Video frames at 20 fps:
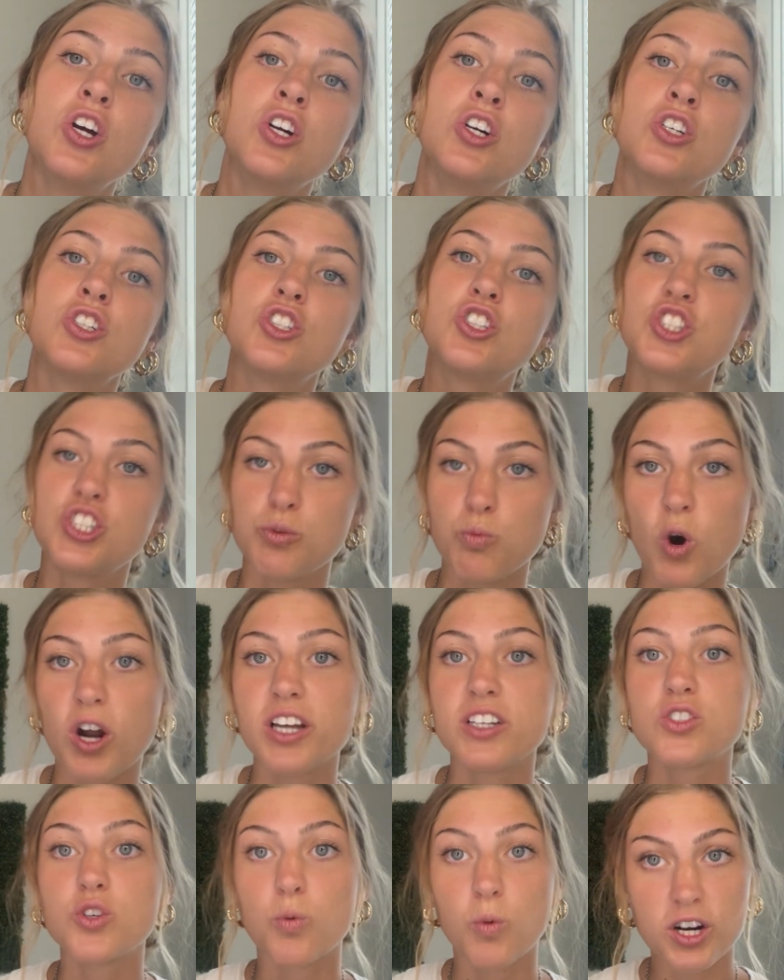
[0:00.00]
she
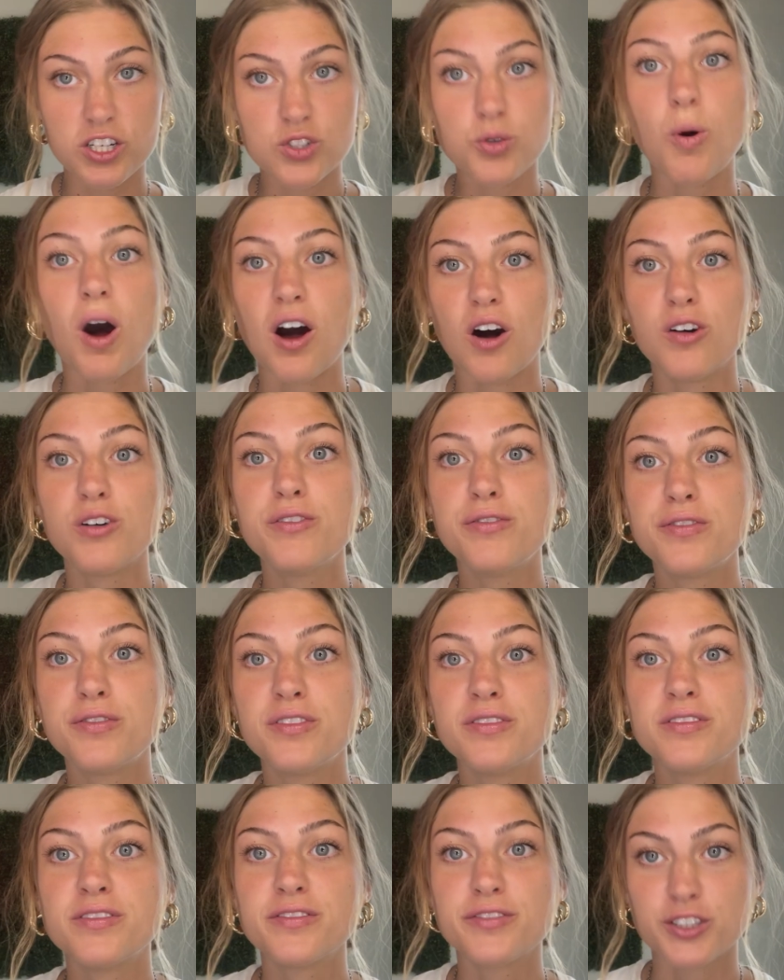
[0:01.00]
wanted to wear 12
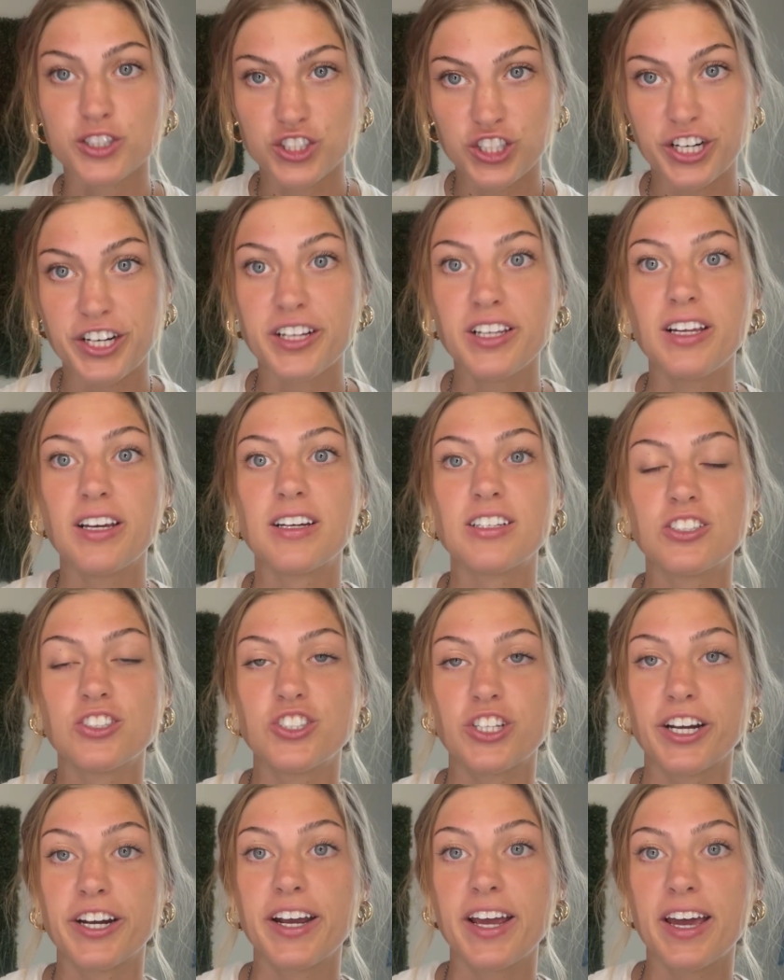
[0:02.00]
for Gerry
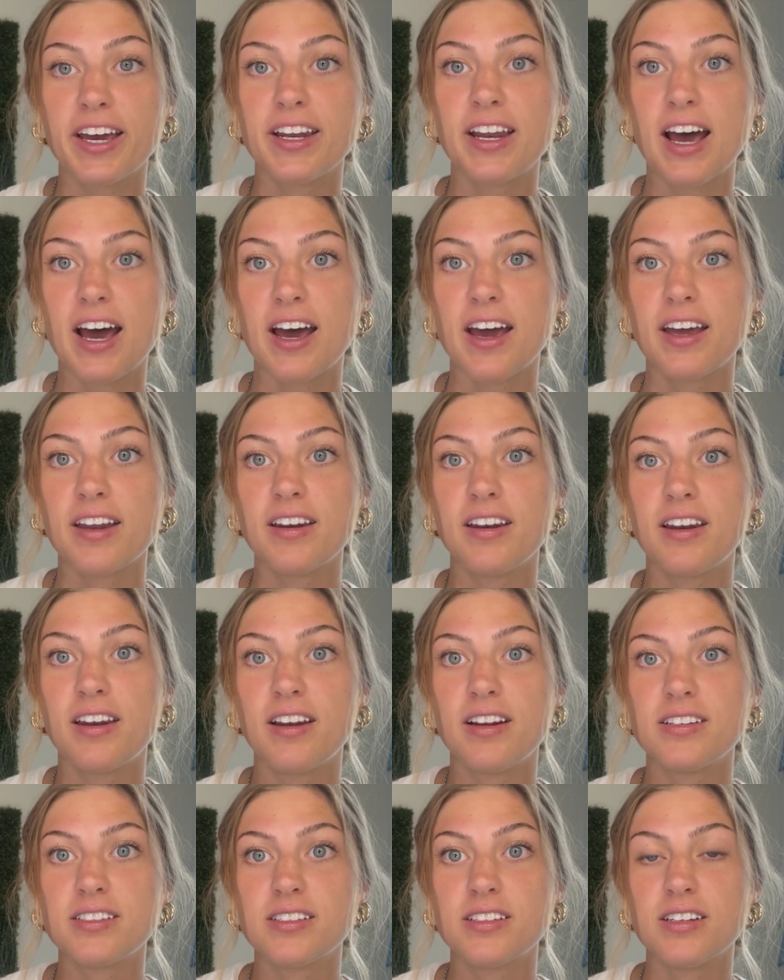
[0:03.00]
Ann at
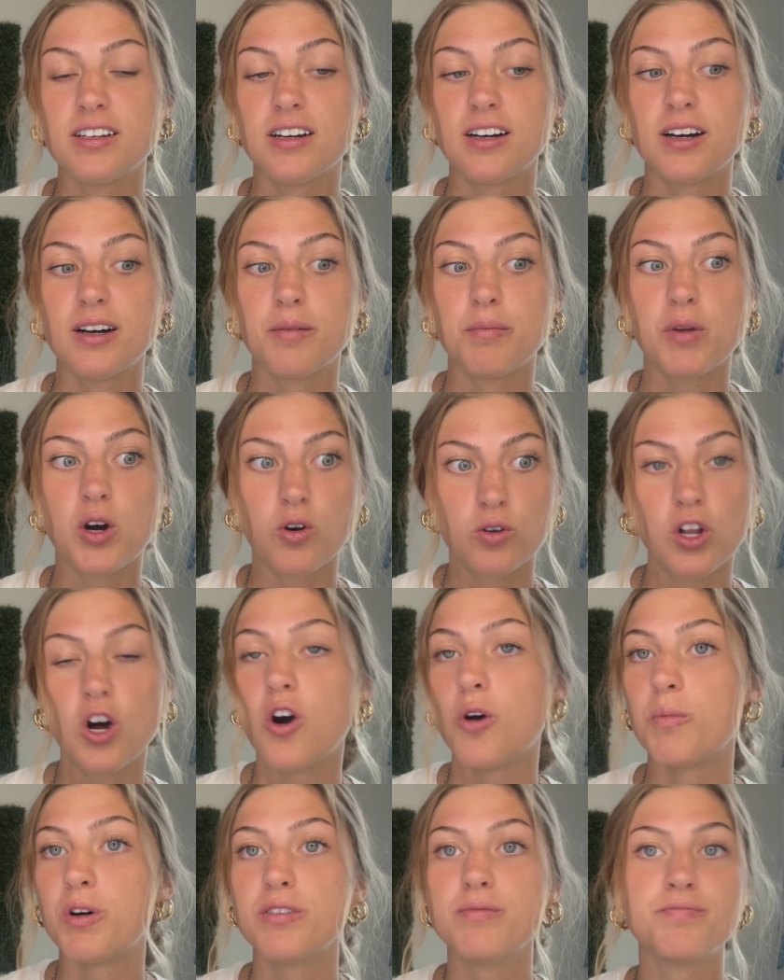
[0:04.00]

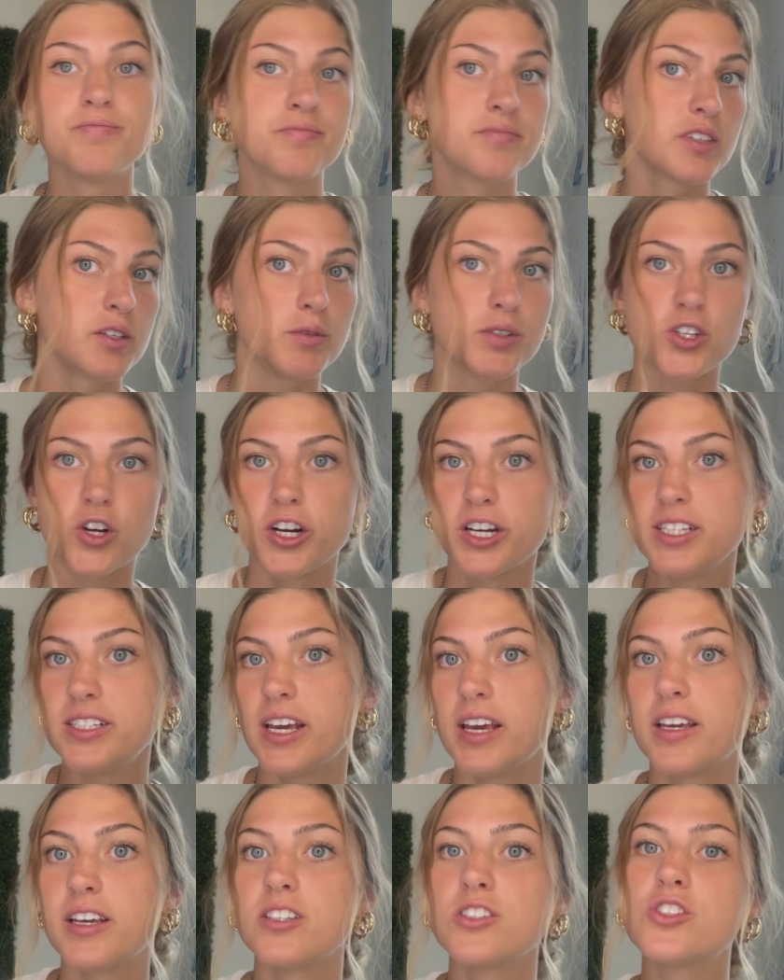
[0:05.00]
Oklahoma. It was already
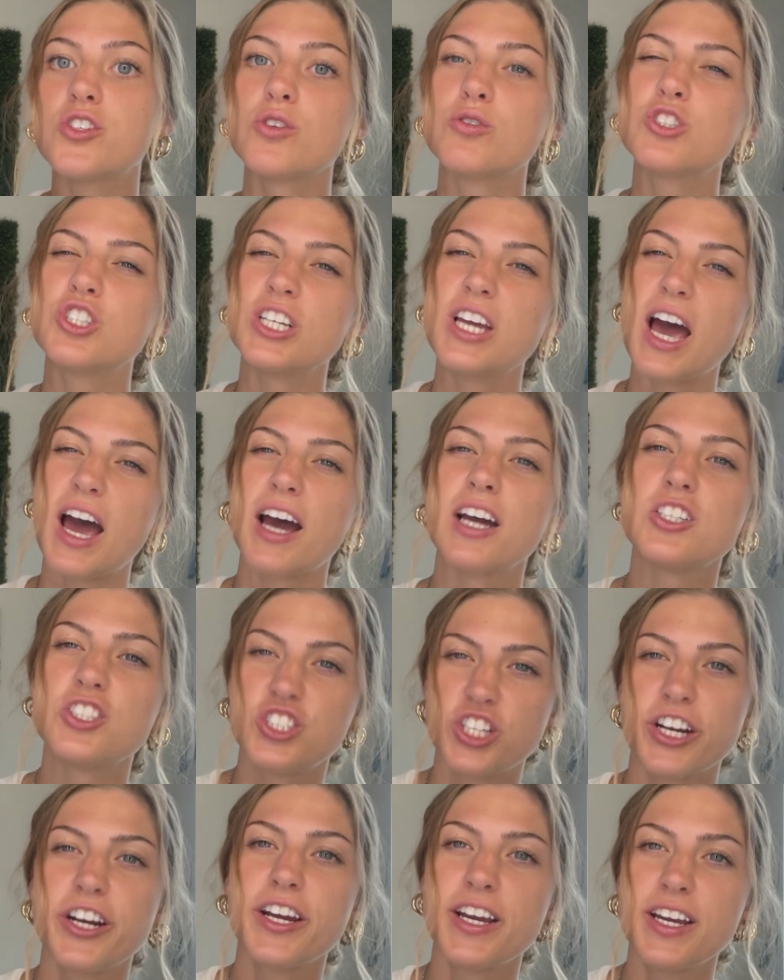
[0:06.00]
taken, so she had Gerry